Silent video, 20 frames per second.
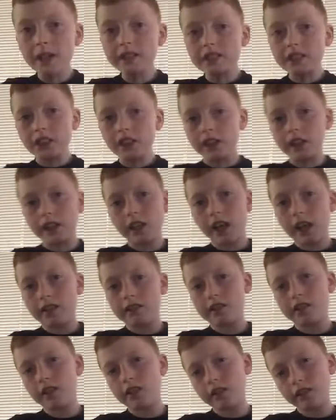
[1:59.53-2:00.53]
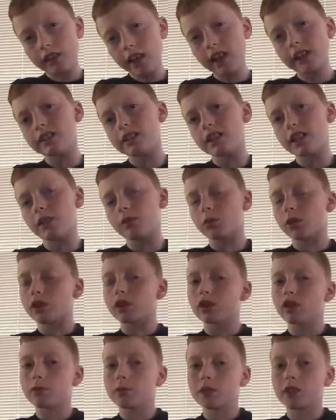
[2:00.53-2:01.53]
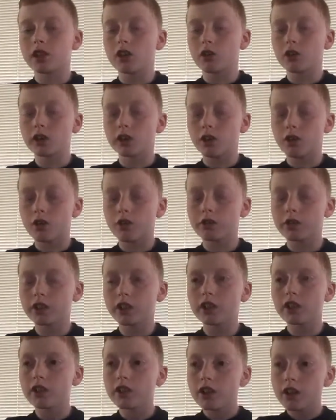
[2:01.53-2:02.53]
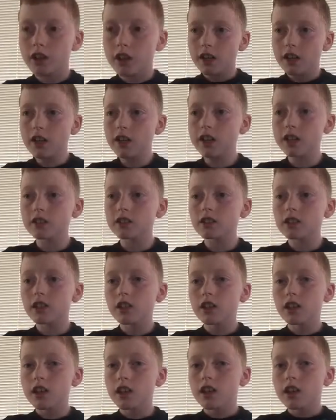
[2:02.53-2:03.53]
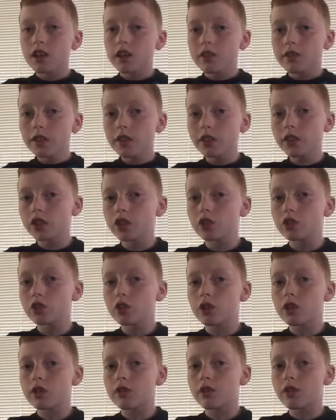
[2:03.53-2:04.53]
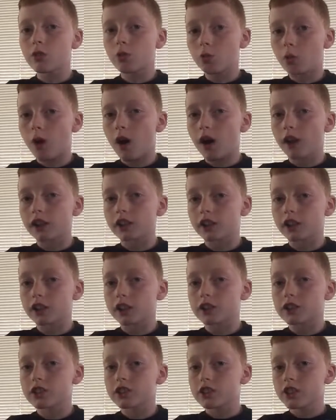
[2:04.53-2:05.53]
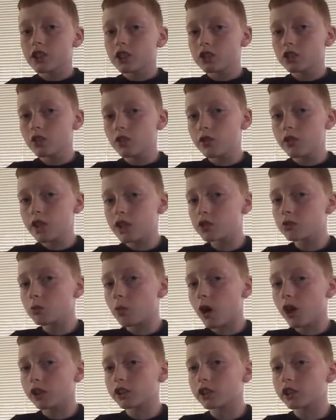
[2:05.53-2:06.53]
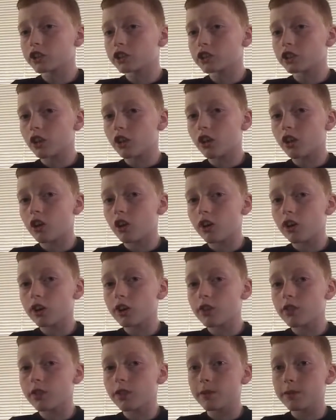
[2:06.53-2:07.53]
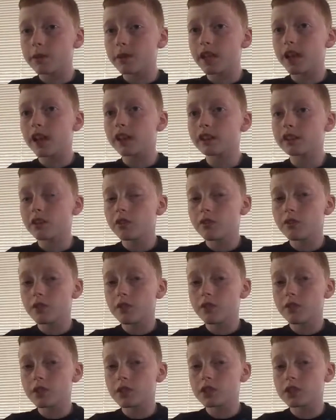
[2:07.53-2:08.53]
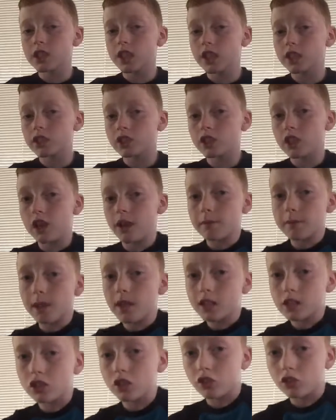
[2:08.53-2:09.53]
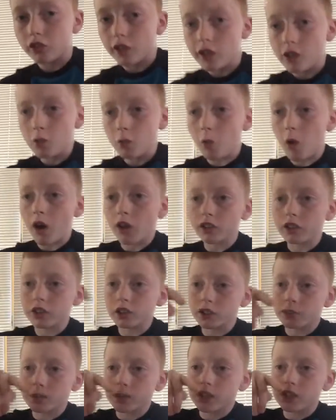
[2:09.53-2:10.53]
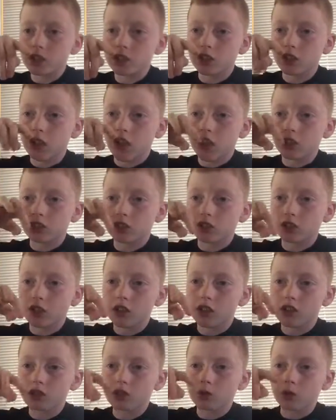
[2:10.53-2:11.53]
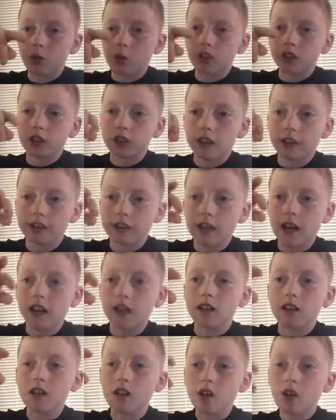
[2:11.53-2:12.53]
Basically, guys, the next thing we're going to be going over is the new walkers. So these walkers are, the behind the stage name is gorilla walkers because you know how gorillas walk like that.